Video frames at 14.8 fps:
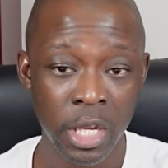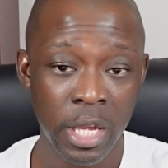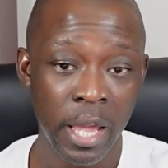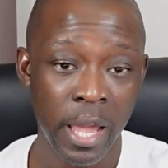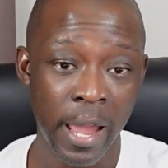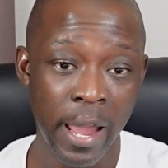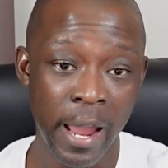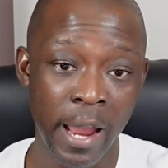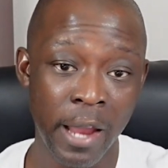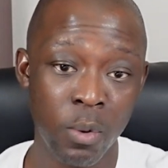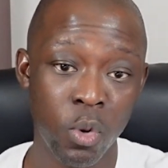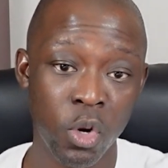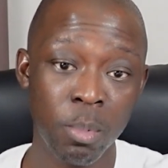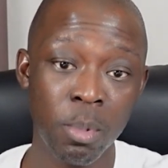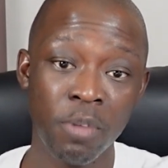and we're
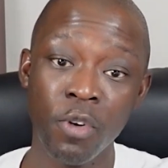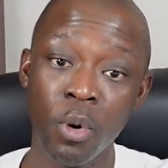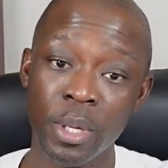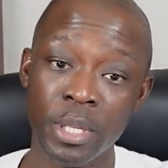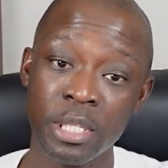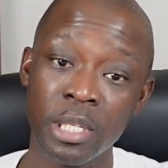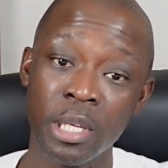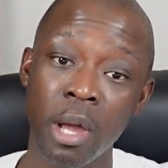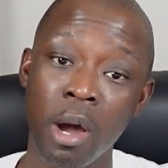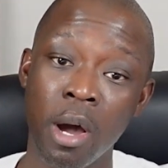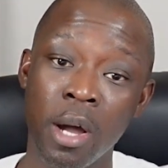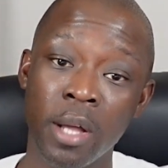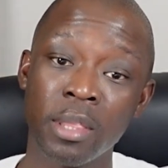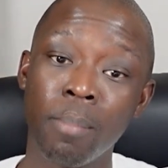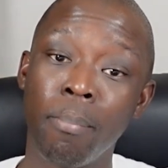going to be focusing
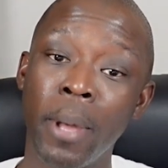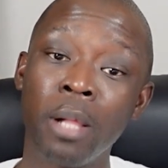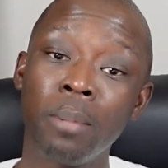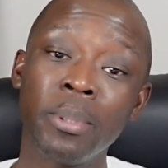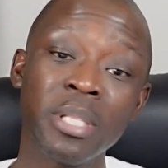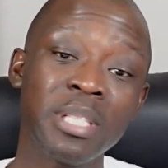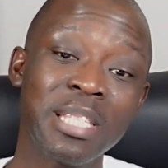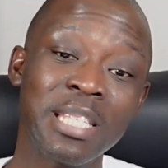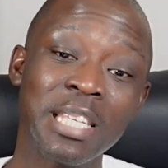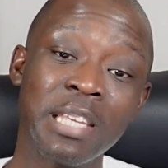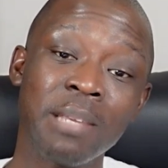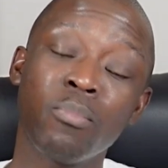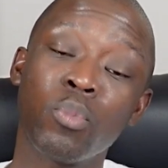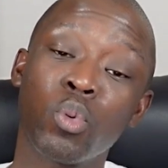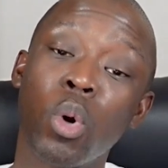on the Belbin
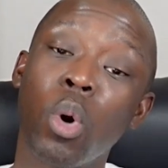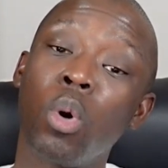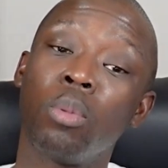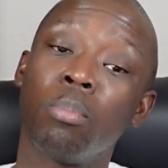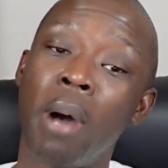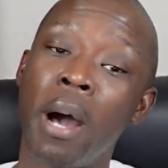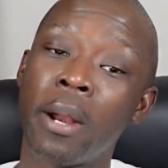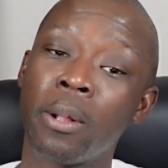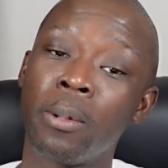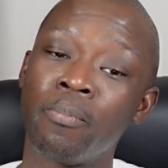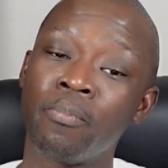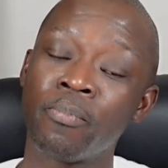Team Role model.